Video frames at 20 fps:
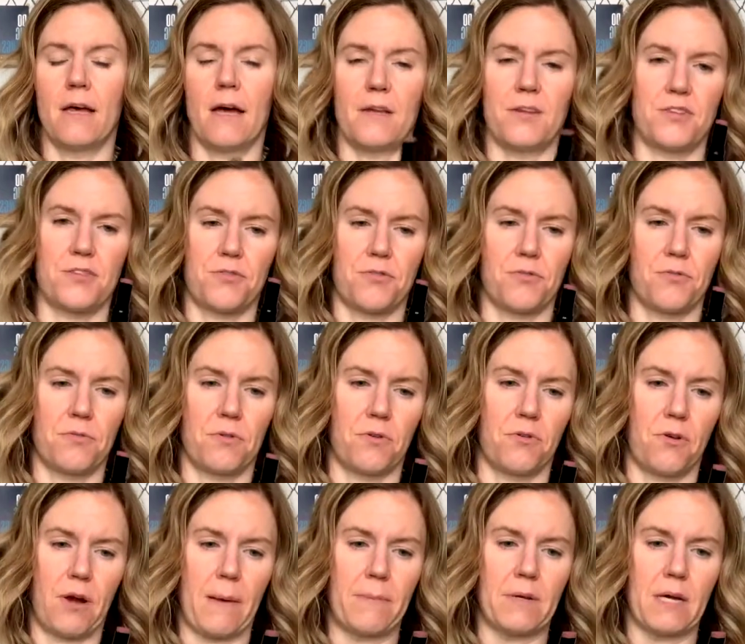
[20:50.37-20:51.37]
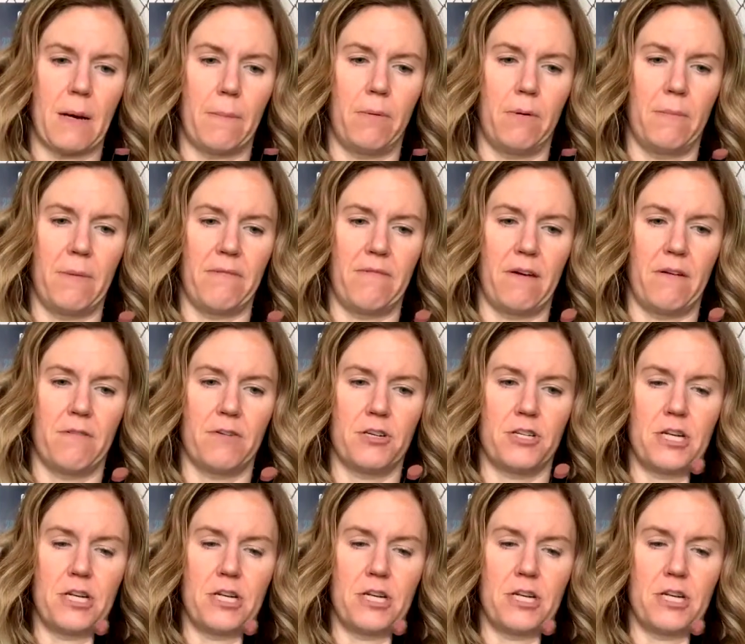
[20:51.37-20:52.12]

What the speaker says: I just grabbed a couple of my favorite